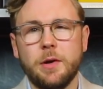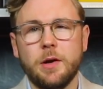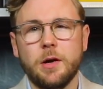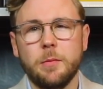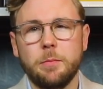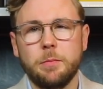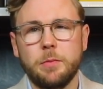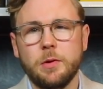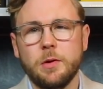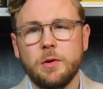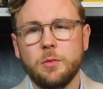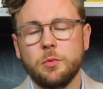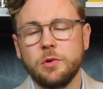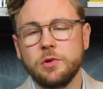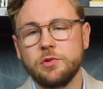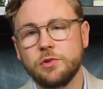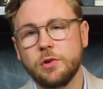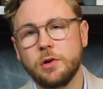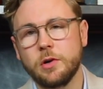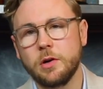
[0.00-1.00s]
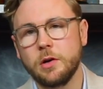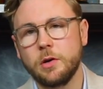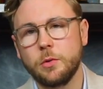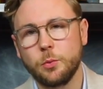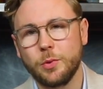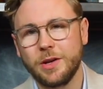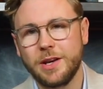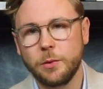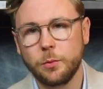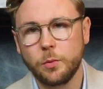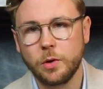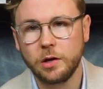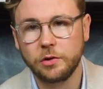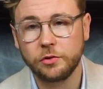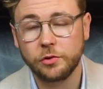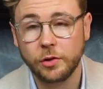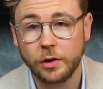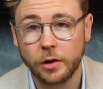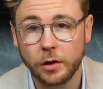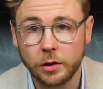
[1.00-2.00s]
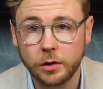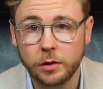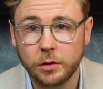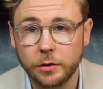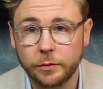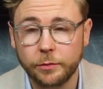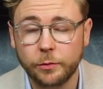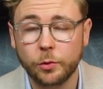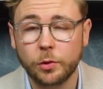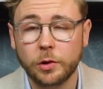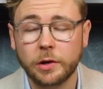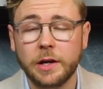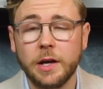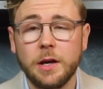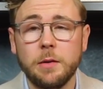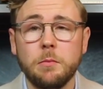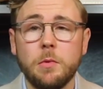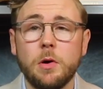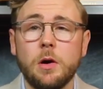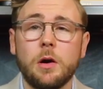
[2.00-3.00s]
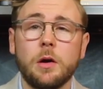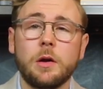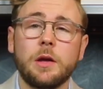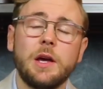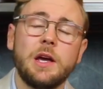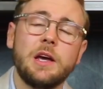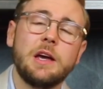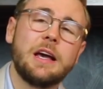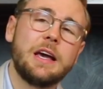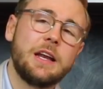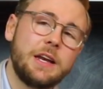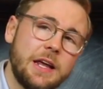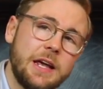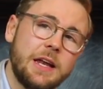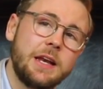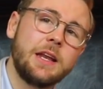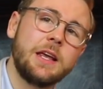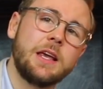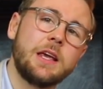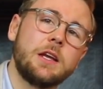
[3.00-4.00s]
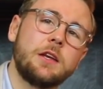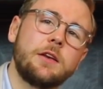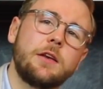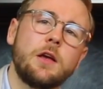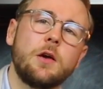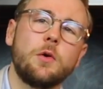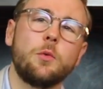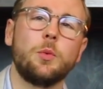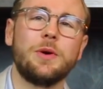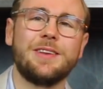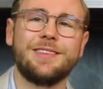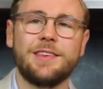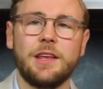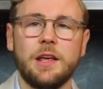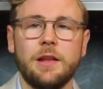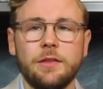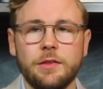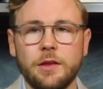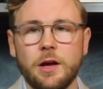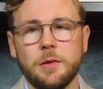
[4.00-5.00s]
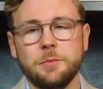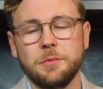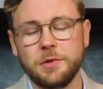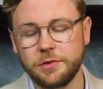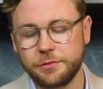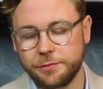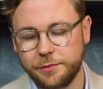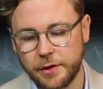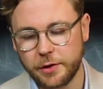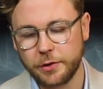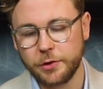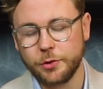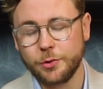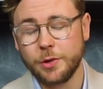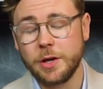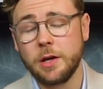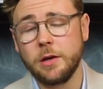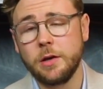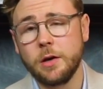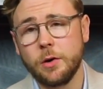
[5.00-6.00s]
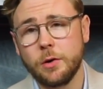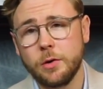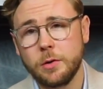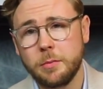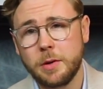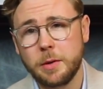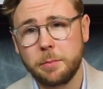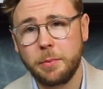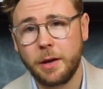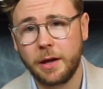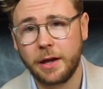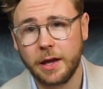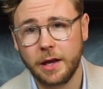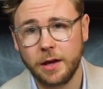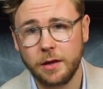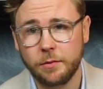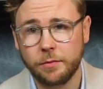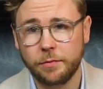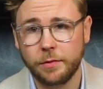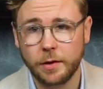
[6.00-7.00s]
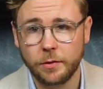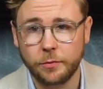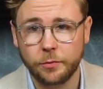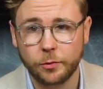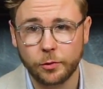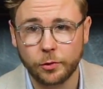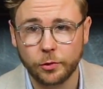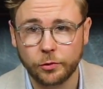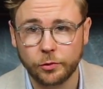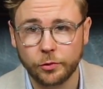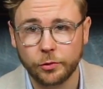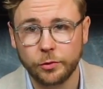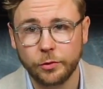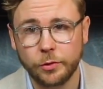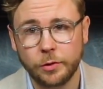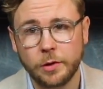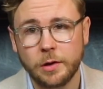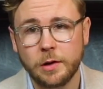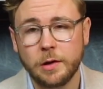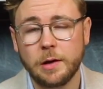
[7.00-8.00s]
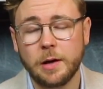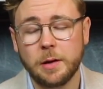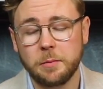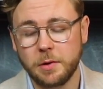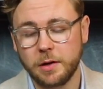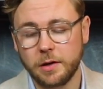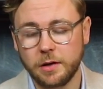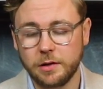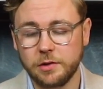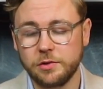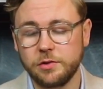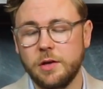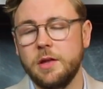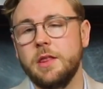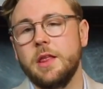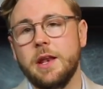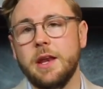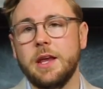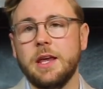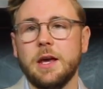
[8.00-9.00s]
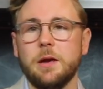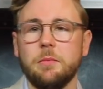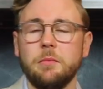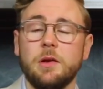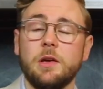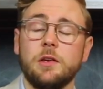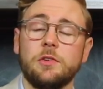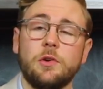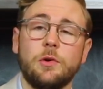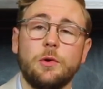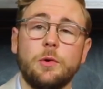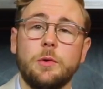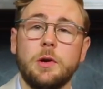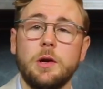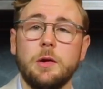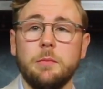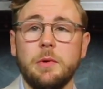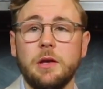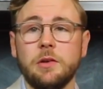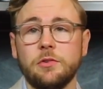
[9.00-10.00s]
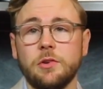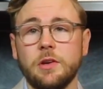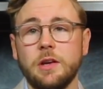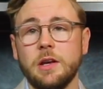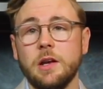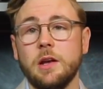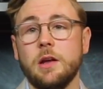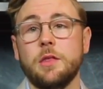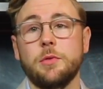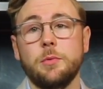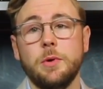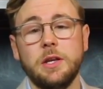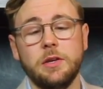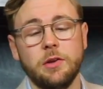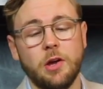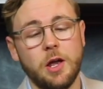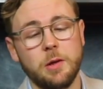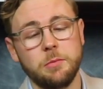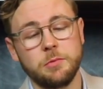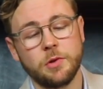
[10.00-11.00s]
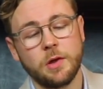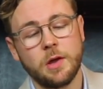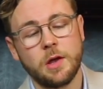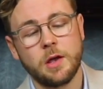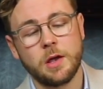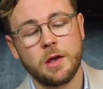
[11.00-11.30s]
it up. We started with a watch under the 4k mark and ending it with 10 times its value, a Audemars Piguet 5402. I'm not gonna say that again because I already mentioned it like 3 times.